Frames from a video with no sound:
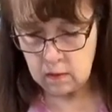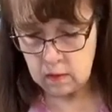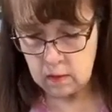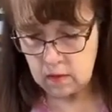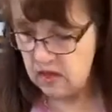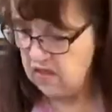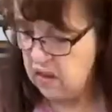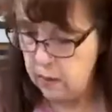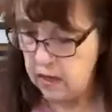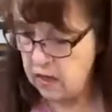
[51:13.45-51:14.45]
Okay,
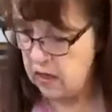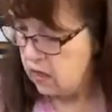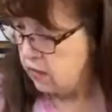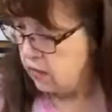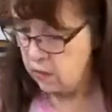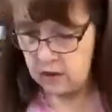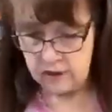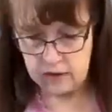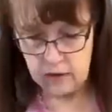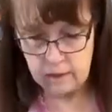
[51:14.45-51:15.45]
I'm not going to use the
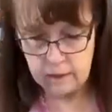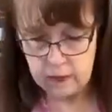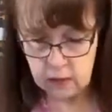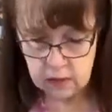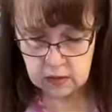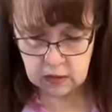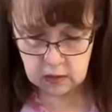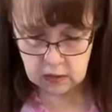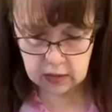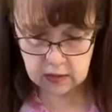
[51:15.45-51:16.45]
raffia. I was going
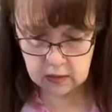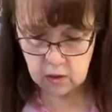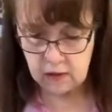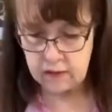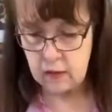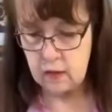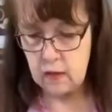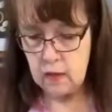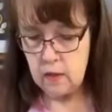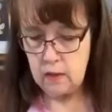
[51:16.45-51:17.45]
to add some raffia.
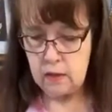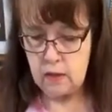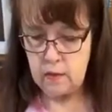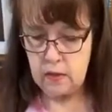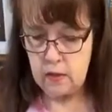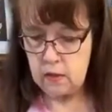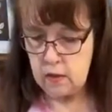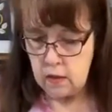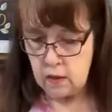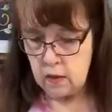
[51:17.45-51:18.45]
Okay, I'm going
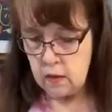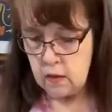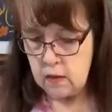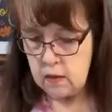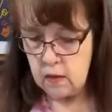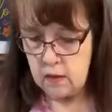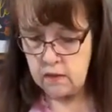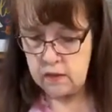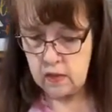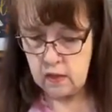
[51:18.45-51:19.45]
to
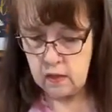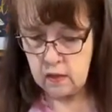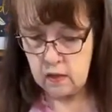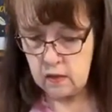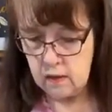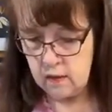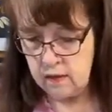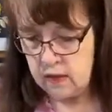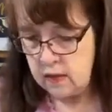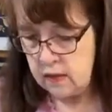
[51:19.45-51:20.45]
dovetail
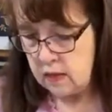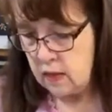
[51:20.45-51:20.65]
these